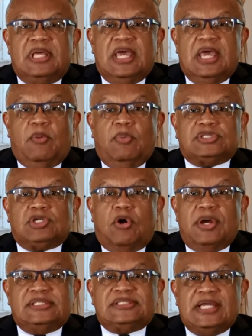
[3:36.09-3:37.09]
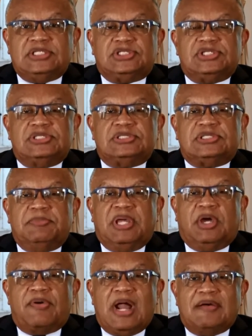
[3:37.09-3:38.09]
it was our intention to be
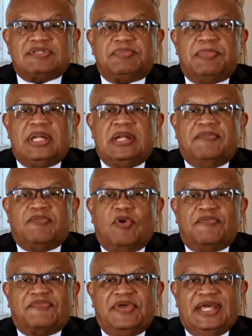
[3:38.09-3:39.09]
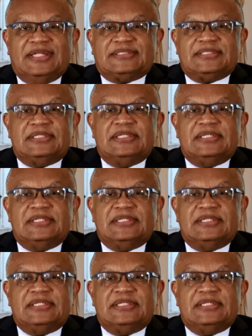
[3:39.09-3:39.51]
craftsmen of our fate